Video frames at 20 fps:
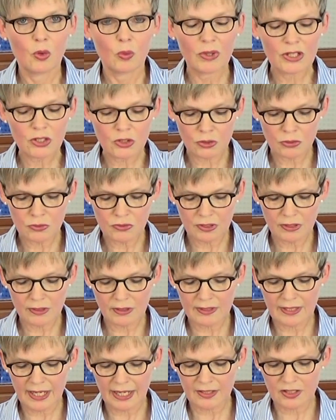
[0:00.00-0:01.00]
When choosing
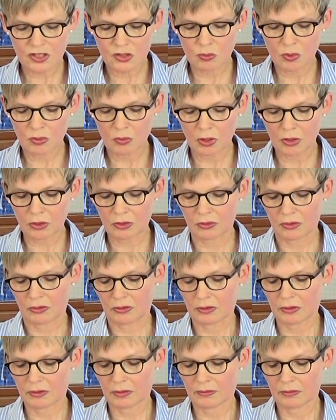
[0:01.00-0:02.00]
the texts we work
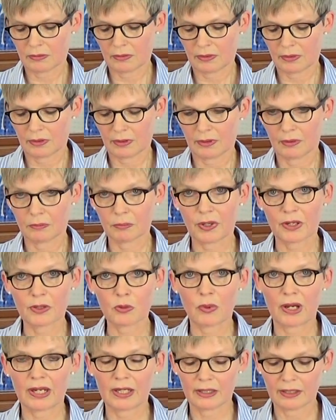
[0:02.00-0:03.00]
on, by
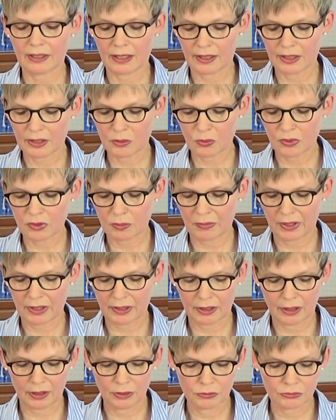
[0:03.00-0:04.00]
the way, in line with
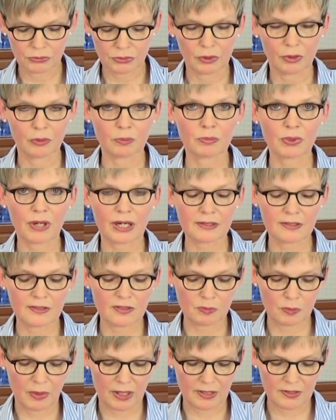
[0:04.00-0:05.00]
my overall
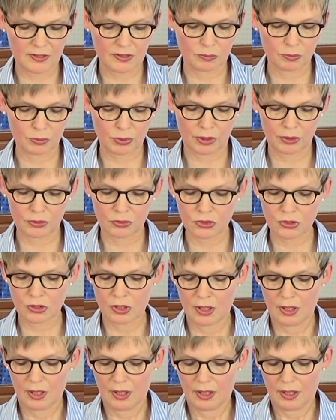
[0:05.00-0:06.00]
practice-based approach,
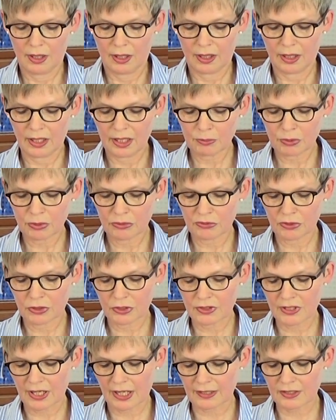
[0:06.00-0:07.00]
I
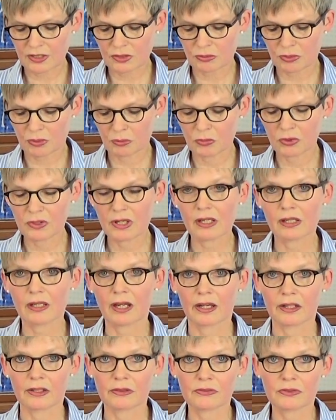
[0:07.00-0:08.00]
prefer texts from real
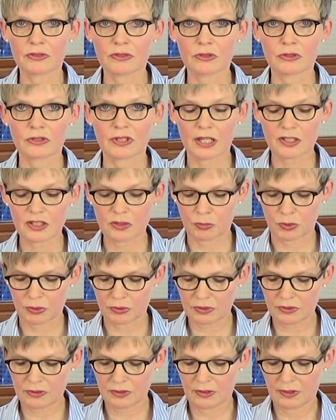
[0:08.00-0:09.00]
life to
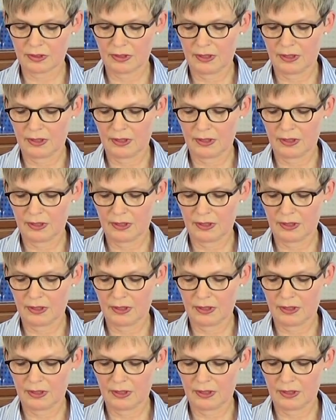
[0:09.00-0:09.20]
textbooks.